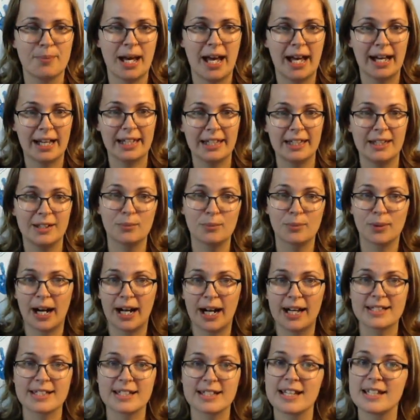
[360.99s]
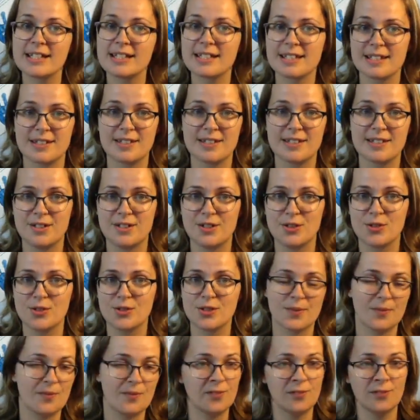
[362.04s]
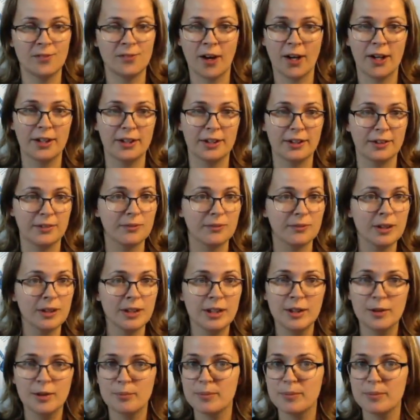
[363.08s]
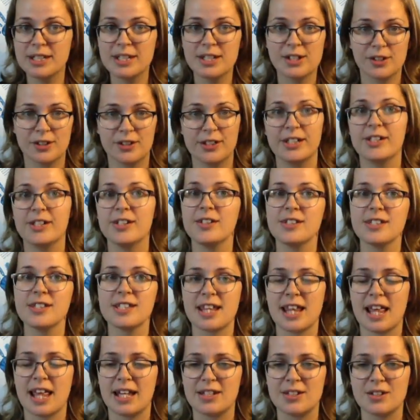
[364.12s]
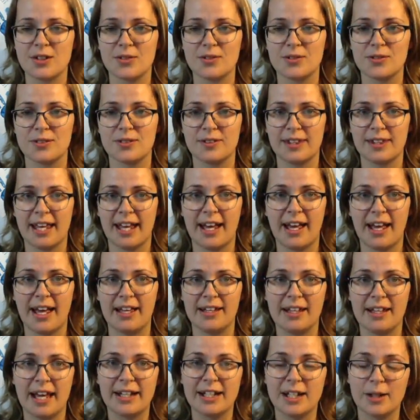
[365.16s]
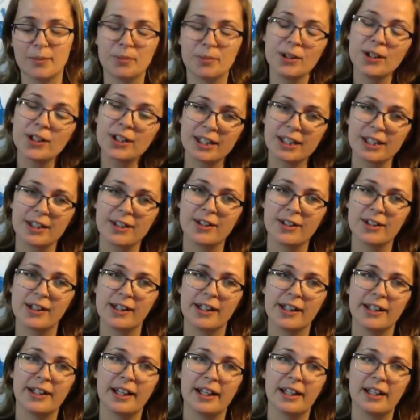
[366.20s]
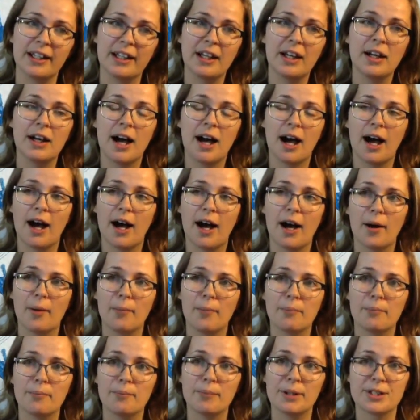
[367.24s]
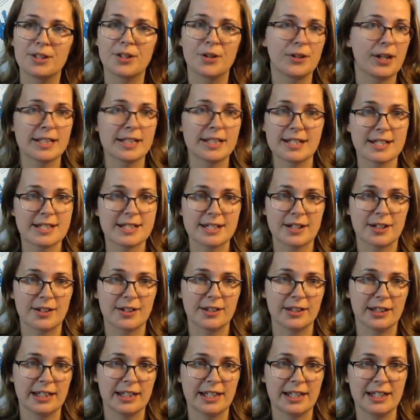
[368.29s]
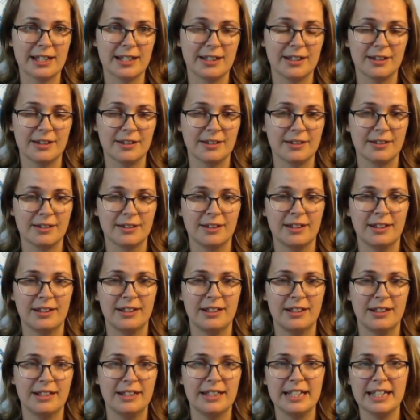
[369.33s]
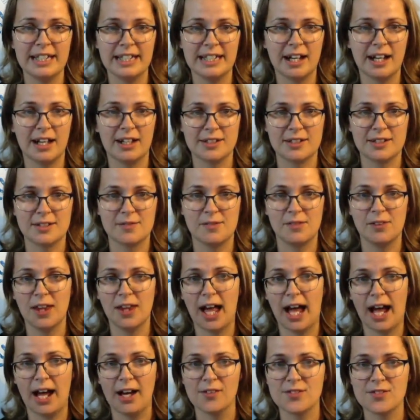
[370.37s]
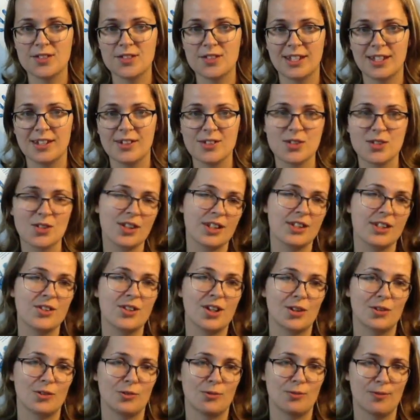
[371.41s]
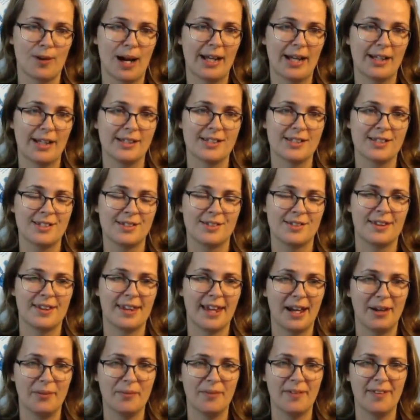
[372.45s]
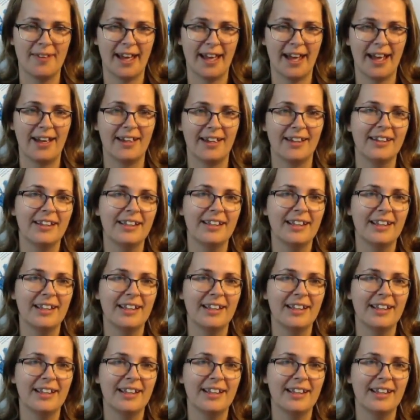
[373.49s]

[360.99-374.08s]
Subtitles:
back in process and do some fun materials that end up looking good, but don't necessarily need a lot of skill, so that you can remind them that